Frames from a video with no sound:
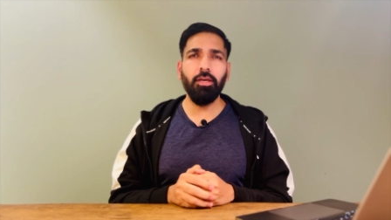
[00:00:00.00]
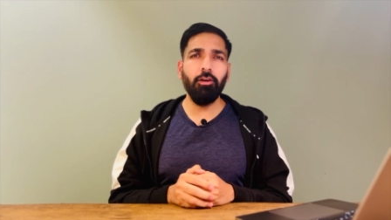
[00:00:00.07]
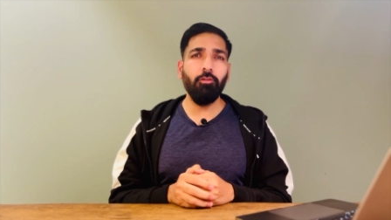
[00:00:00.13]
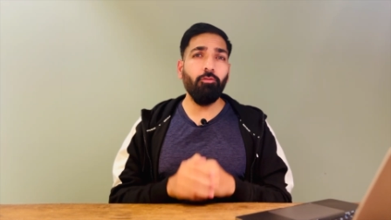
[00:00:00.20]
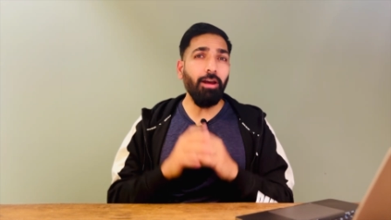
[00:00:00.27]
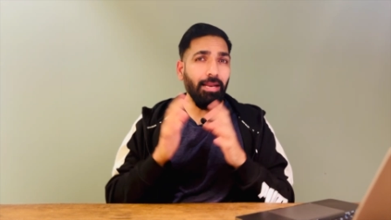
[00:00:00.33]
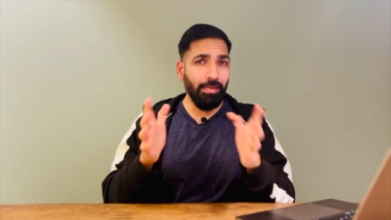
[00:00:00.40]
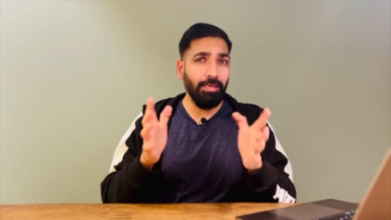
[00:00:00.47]

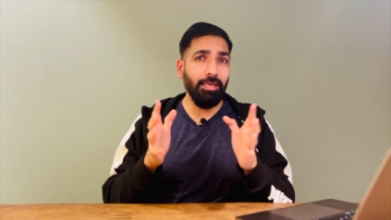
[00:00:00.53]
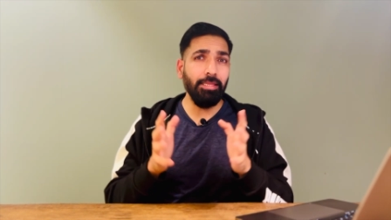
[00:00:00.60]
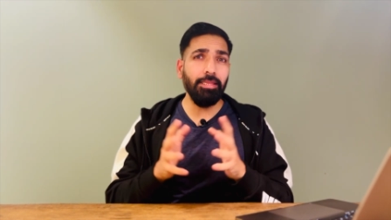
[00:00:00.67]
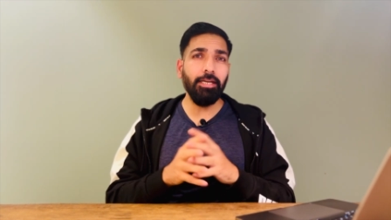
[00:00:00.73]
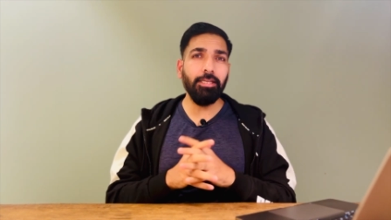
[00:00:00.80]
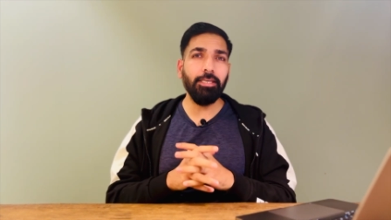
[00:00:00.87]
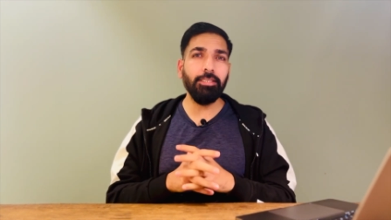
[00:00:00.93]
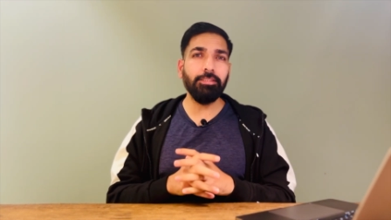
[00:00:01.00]
Well, in
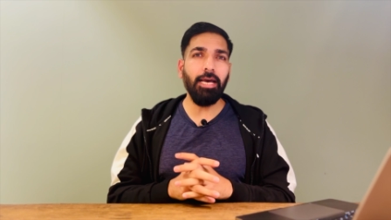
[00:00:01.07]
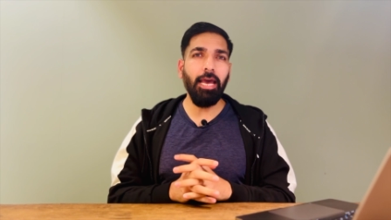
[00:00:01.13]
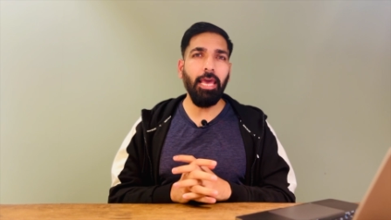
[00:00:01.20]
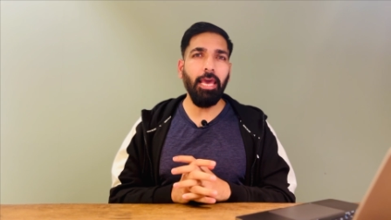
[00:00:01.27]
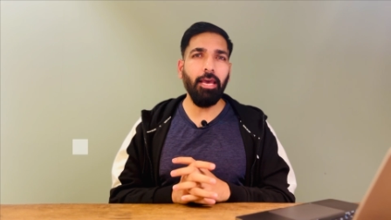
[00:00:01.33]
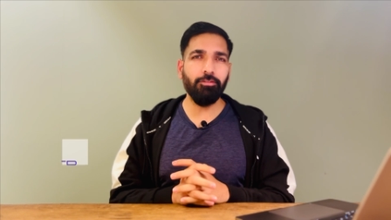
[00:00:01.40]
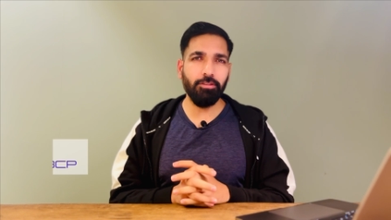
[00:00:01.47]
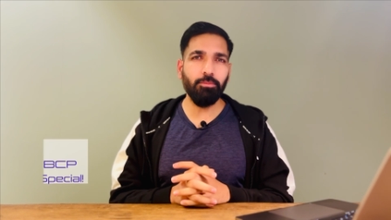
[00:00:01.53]
that case, I
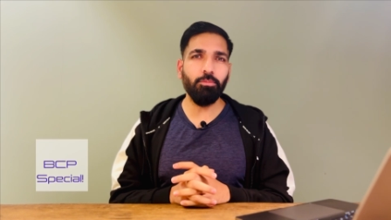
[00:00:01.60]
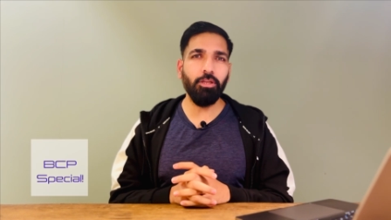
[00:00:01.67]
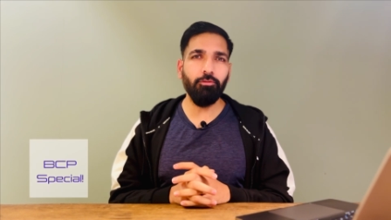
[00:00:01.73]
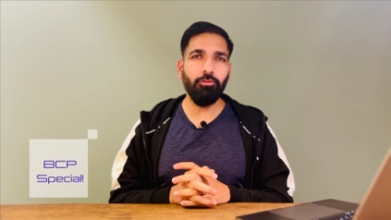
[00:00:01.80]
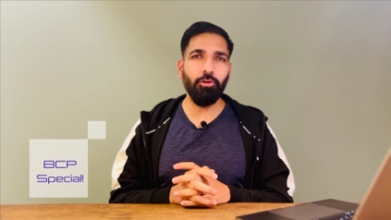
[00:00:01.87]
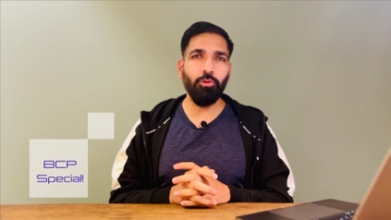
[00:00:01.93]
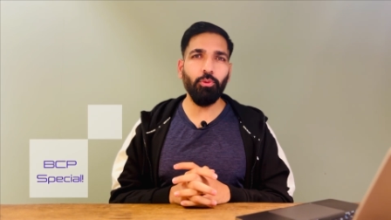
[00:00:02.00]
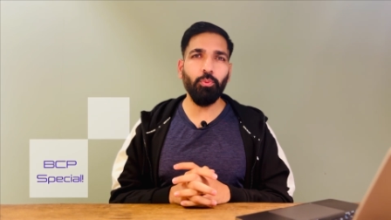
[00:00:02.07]
have something
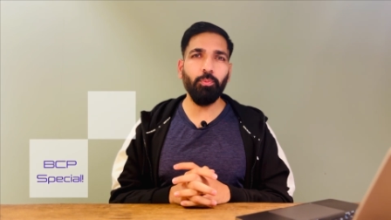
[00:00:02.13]
for you.